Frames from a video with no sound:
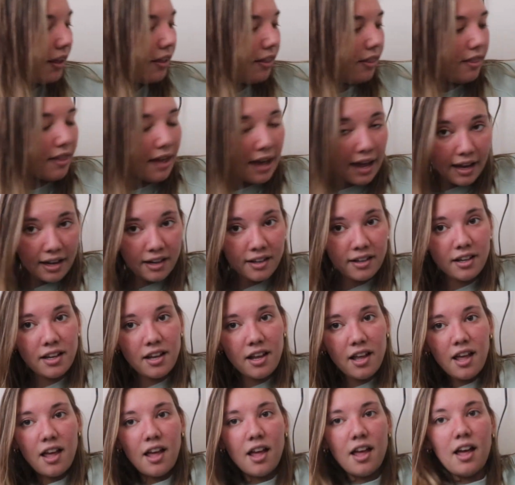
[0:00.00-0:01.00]
Then
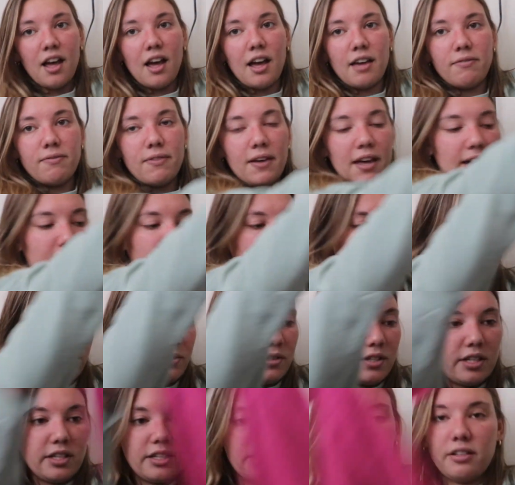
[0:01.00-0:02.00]
I
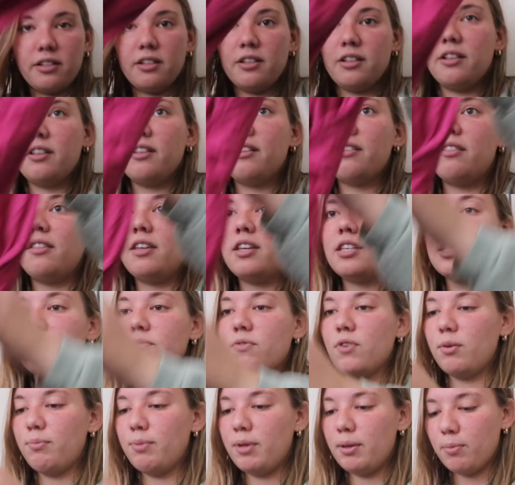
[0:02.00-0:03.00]
found this
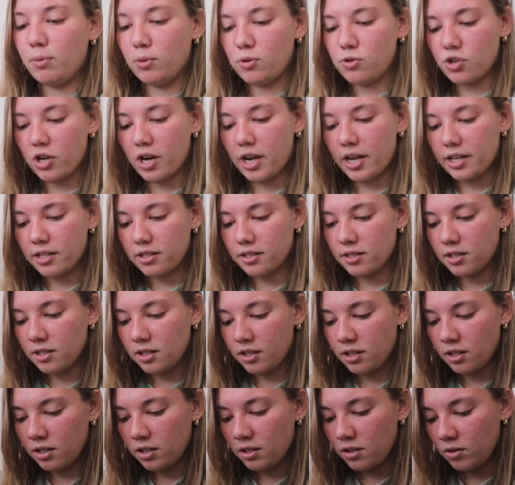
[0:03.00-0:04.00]
Free People dress,
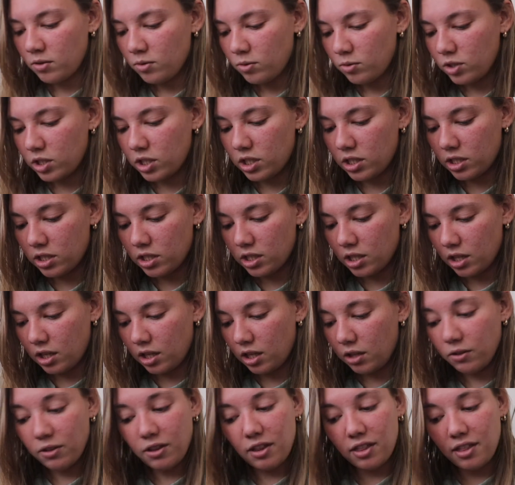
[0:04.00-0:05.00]
which is
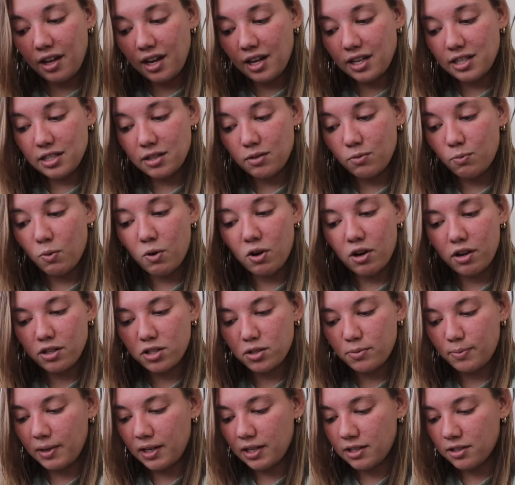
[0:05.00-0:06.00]
the only thing I didn't
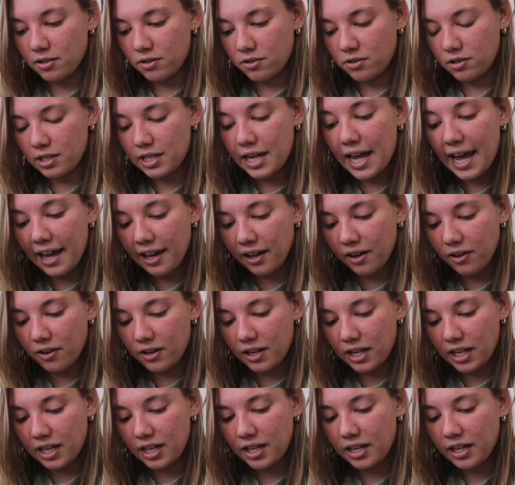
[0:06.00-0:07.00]
wash because there's a tag on
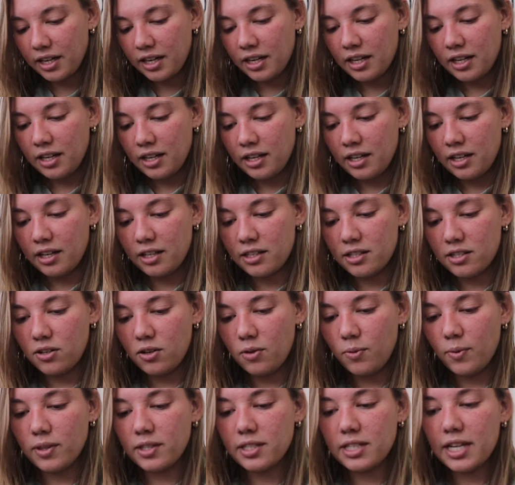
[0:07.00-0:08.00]
it. It's
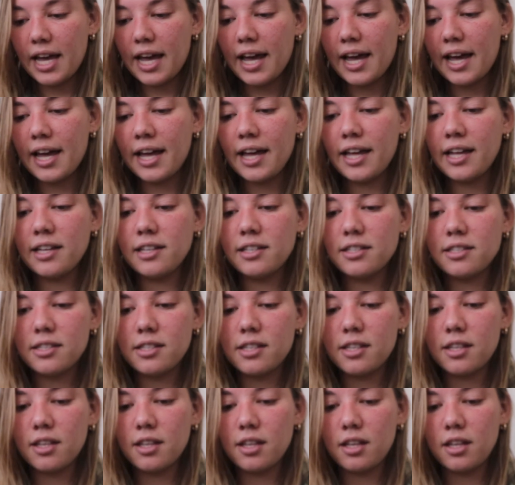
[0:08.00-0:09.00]
new with
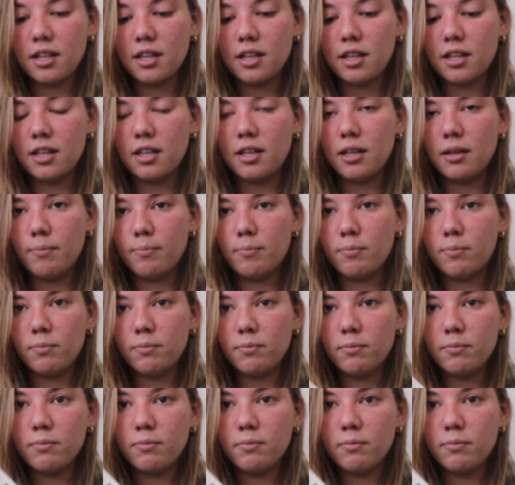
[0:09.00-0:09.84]
tags. Um,